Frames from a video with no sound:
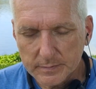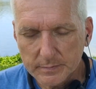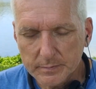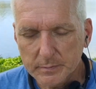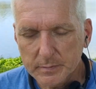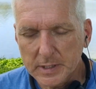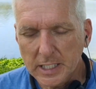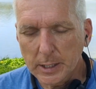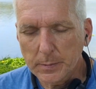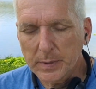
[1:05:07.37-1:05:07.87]

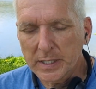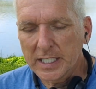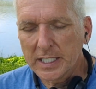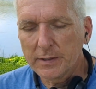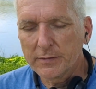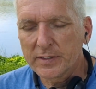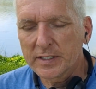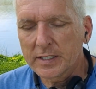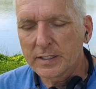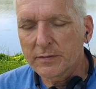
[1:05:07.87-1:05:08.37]
Maybe
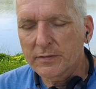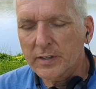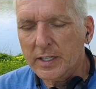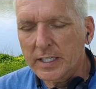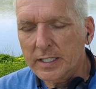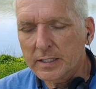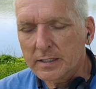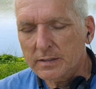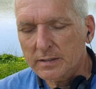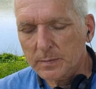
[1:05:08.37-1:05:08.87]
even invite
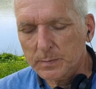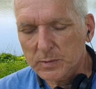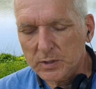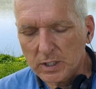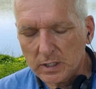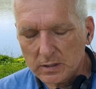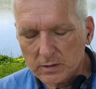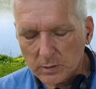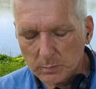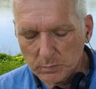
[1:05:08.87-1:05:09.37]
in some
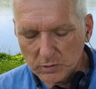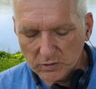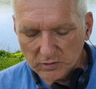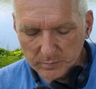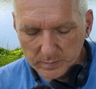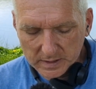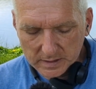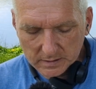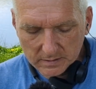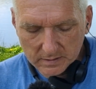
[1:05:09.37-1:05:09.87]
gentle
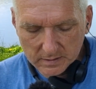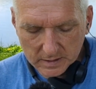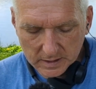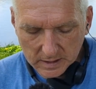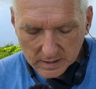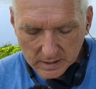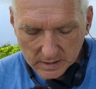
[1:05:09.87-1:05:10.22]
movements to